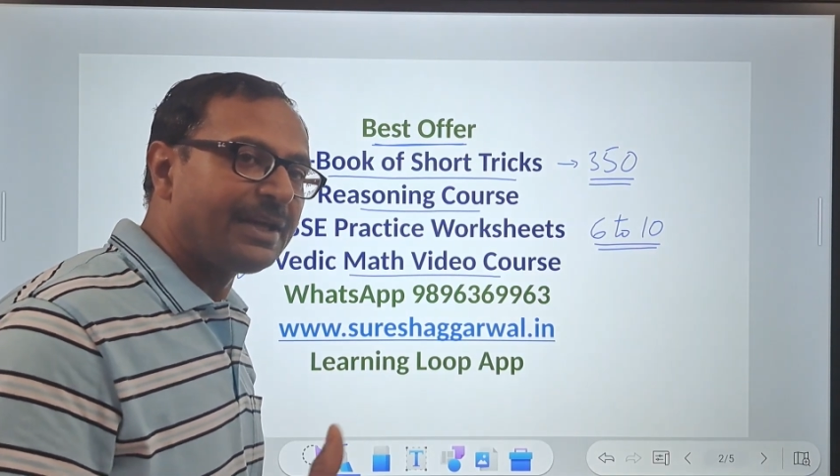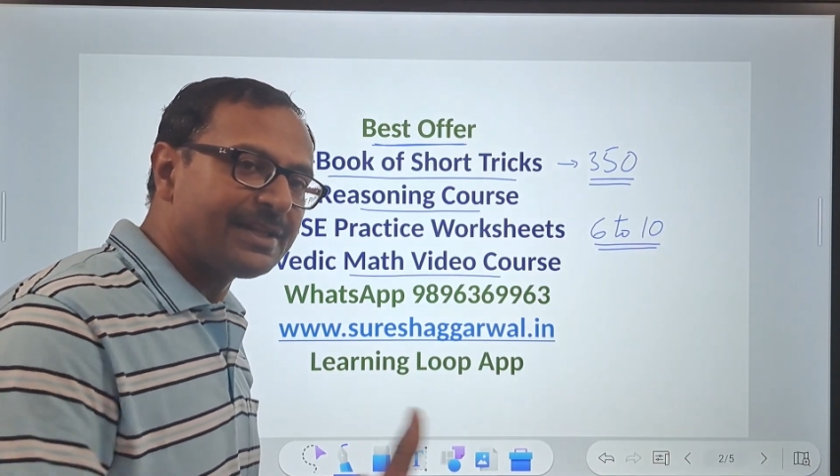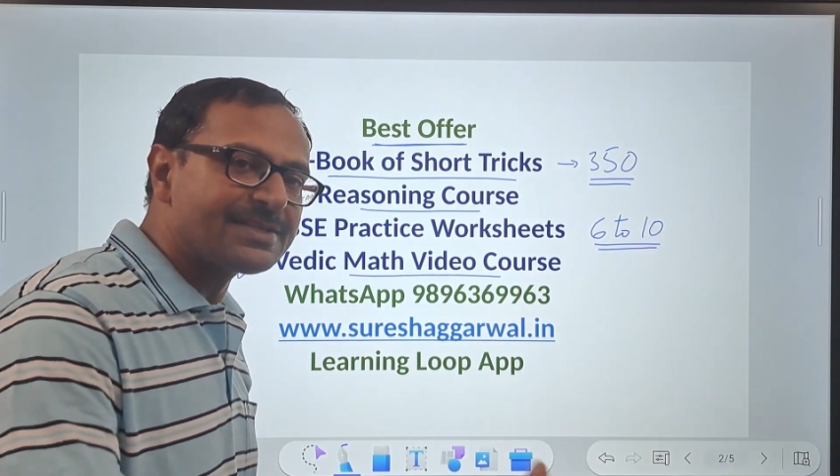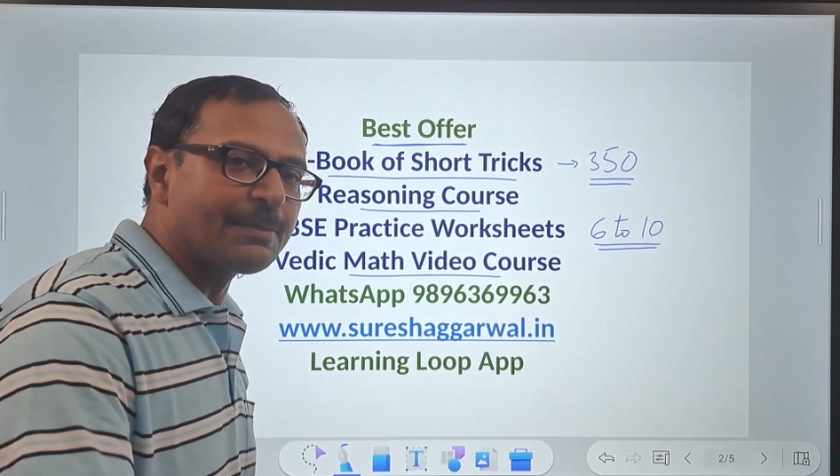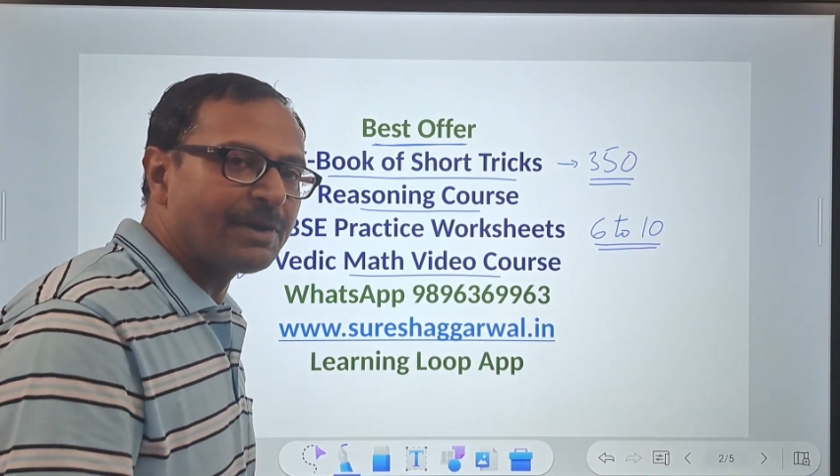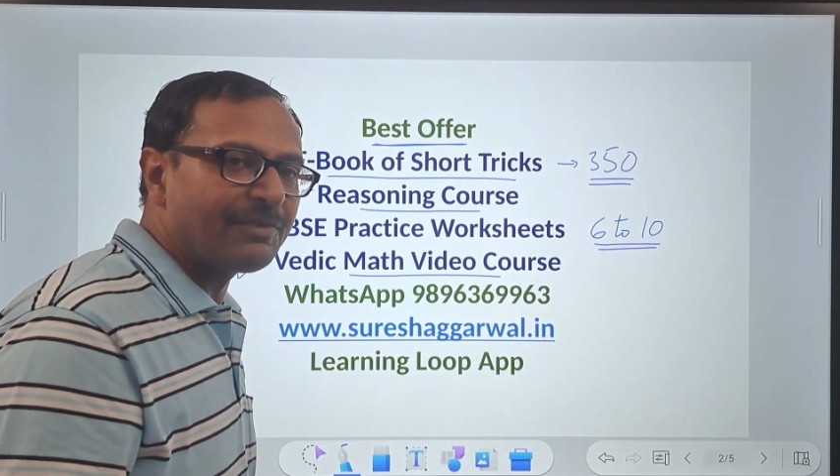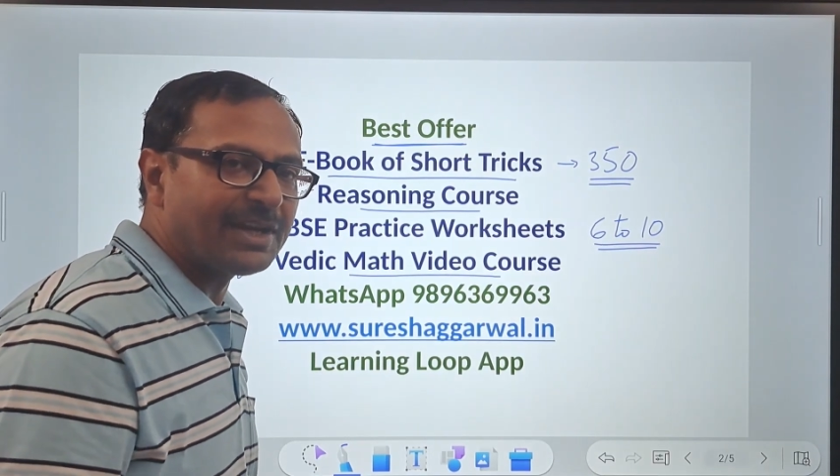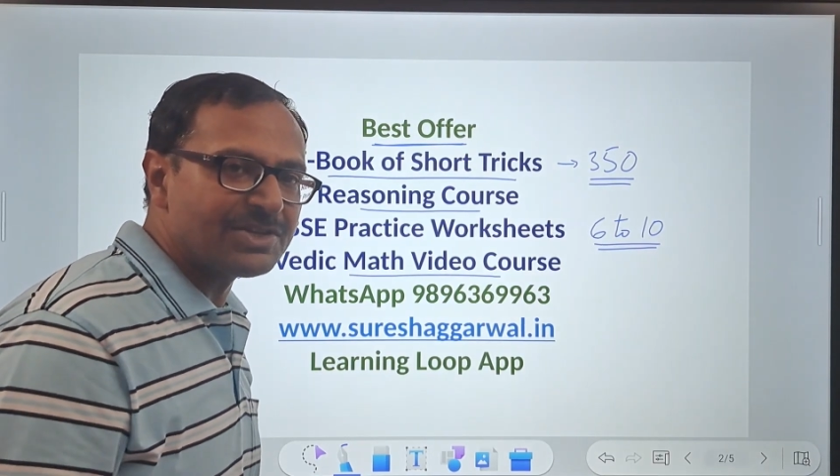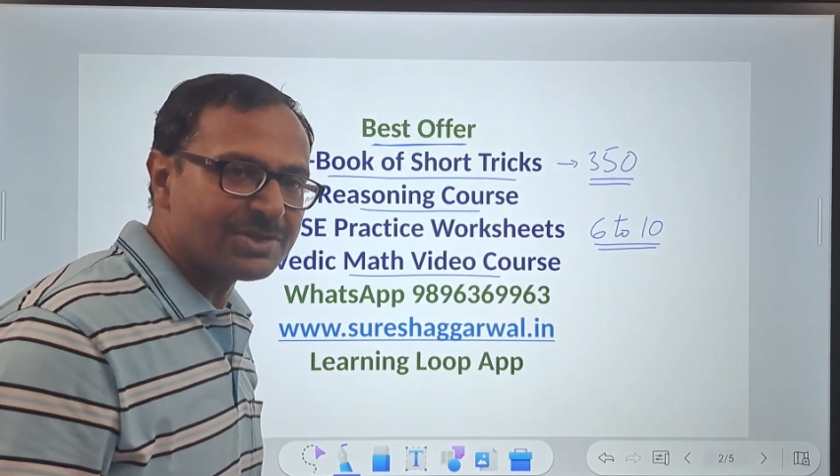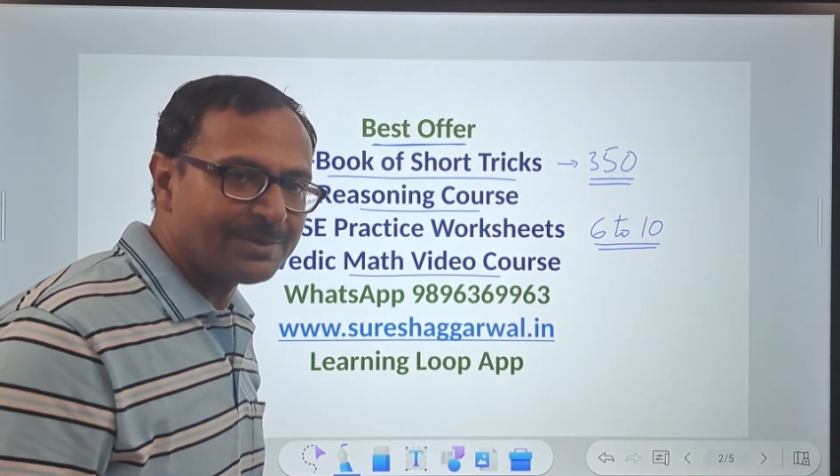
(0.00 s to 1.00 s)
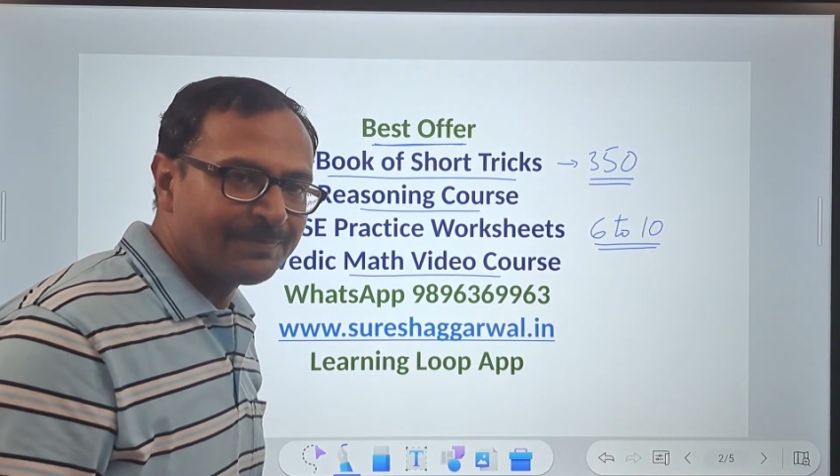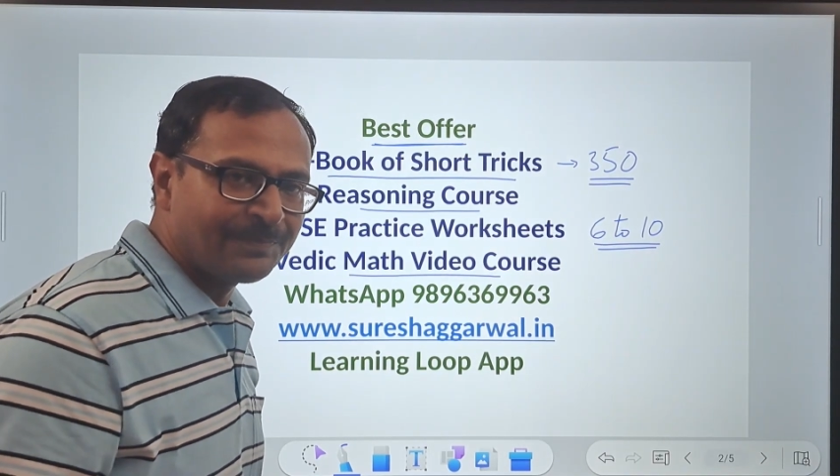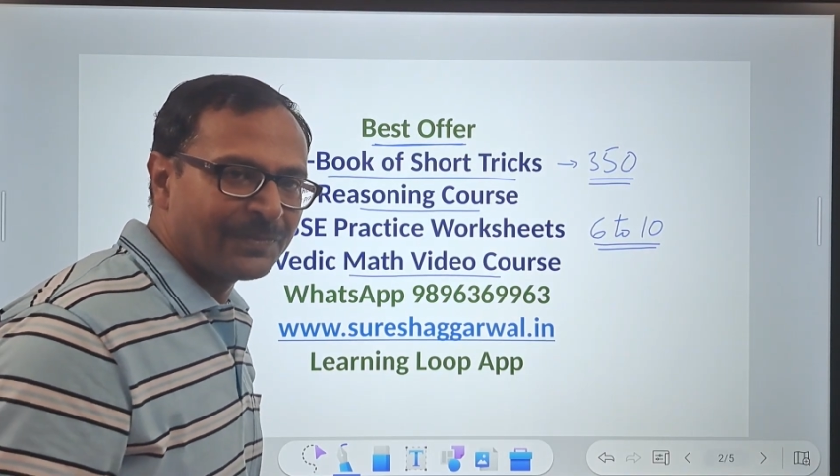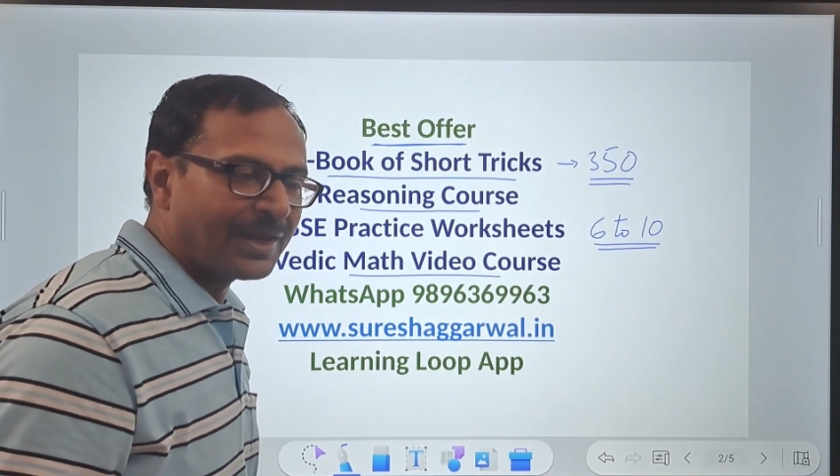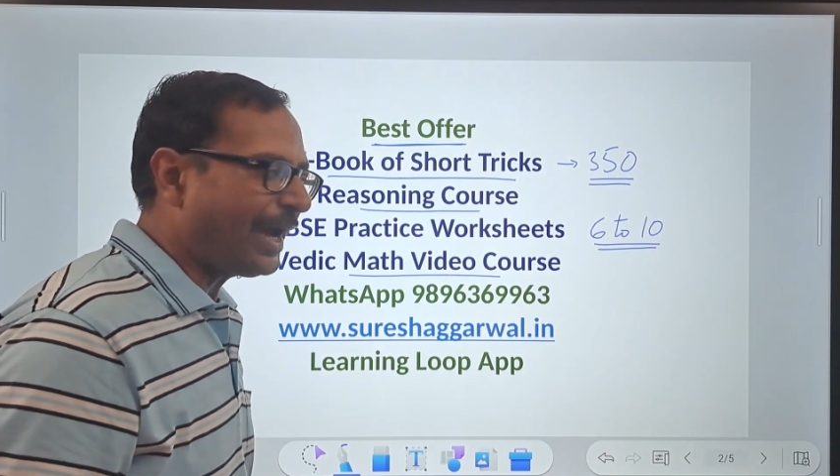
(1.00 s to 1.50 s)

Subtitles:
in the summer vacation